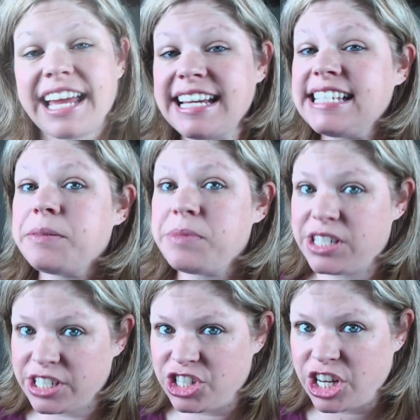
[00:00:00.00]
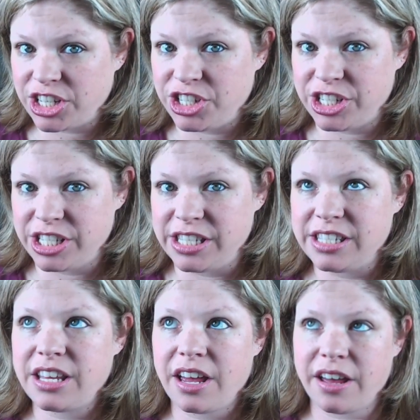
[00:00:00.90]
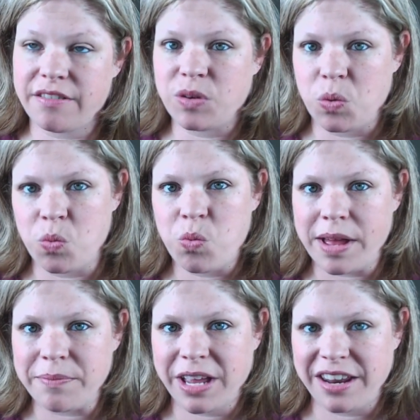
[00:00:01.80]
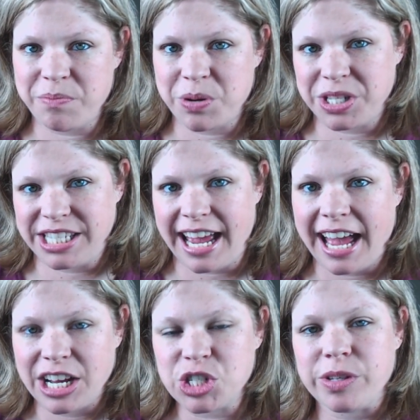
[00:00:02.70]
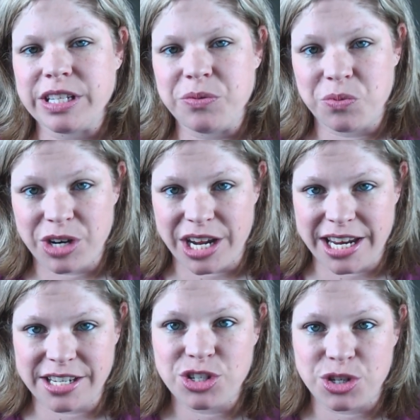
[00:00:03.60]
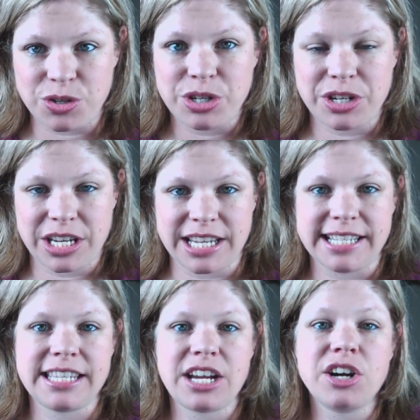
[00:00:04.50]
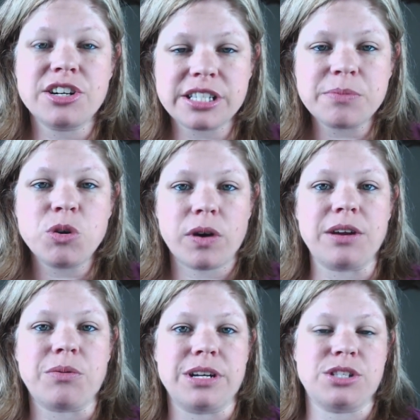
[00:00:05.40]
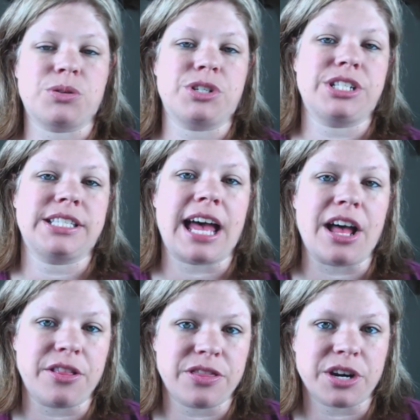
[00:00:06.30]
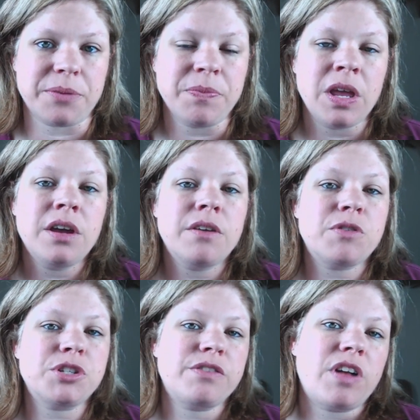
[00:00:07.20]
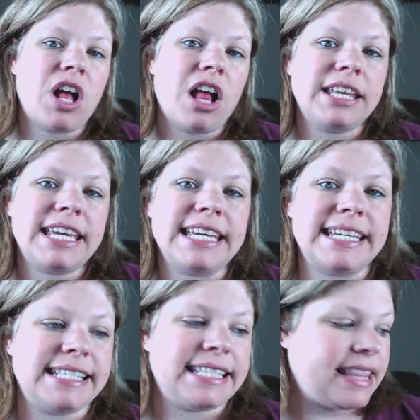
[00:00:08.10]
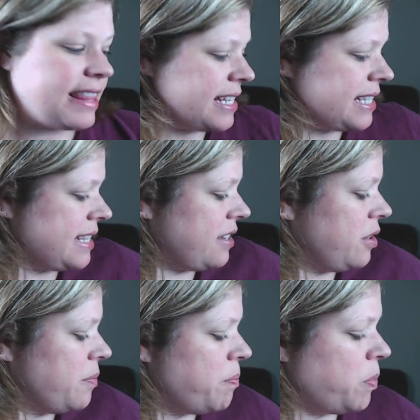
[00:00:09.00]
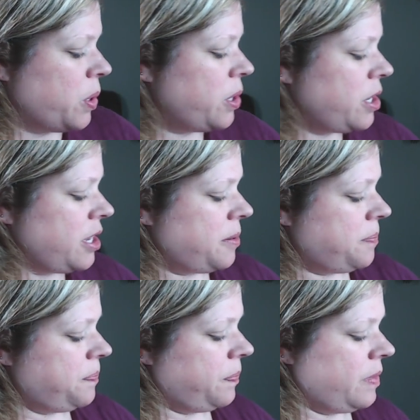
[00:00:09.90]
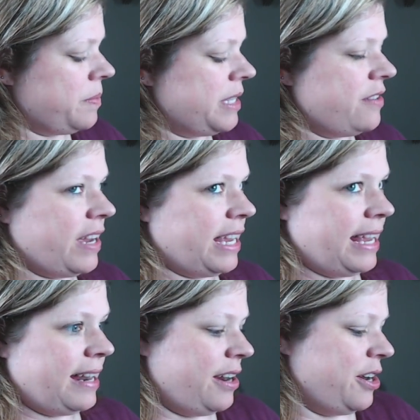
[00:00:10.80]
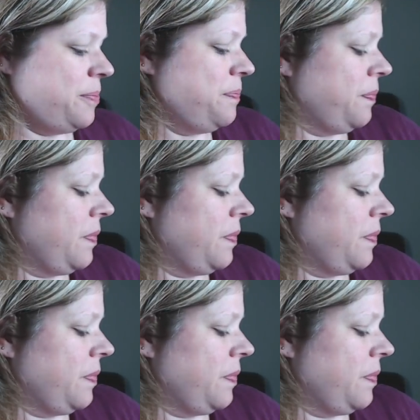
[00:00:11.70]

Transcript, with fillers: like some suggestions of what kind of books to actually read to your kids, there are some great resources out there. First of all, is this little book, if I can get it here.